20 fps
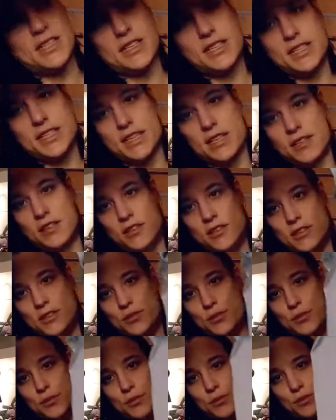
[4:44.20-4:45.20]
Sunnydale High
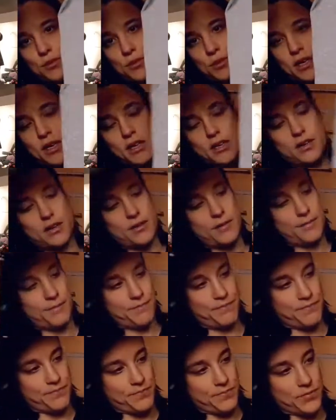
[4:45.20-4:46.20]
School,
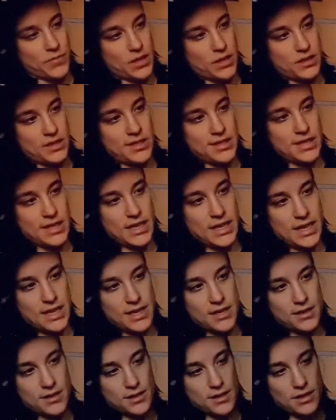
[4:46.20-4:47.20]

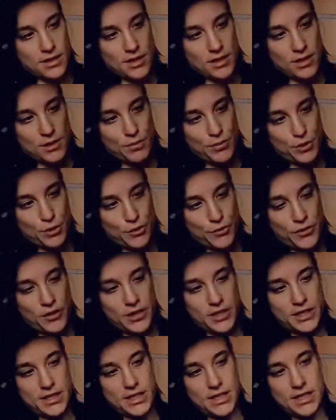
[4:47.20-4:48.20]
Slayer Club of
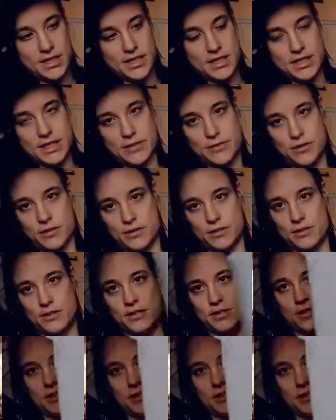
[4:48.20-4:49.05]
97.